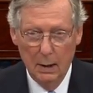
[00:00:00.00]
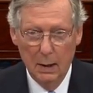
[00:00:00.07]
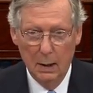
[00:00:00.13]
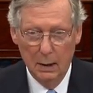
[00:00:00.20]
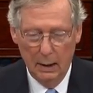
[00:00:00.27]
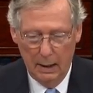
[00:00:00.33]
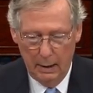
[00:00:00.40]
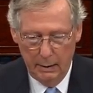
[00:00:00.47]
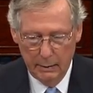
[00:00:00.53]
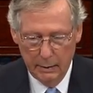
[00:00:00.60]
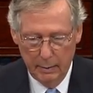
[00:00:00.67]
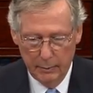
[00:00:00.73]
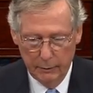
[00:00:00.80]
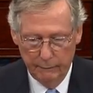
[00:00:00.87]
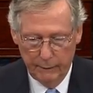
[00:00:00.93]
allowing
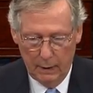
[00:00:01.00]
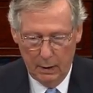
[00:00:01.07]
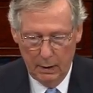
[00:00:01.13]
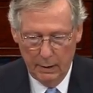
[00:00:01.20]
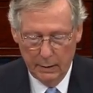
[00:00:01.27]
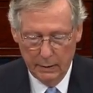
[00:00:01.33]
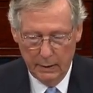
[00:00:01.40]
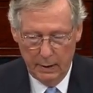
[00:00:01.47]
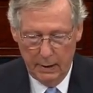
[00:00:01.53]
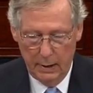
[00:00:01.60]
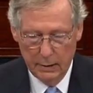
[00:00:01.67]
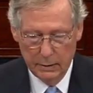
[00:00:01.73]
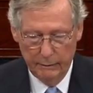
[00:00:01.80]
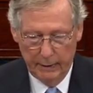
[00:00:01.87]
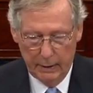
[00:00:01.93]
them to fall into the
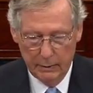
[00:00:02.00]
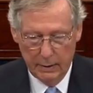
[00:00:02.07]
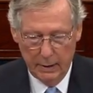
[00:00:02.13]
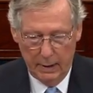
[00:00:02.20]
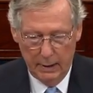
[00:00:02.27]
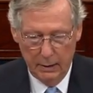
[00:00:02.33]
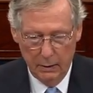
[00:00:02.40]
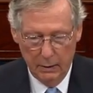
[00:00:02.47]
hands of Al-Qaeda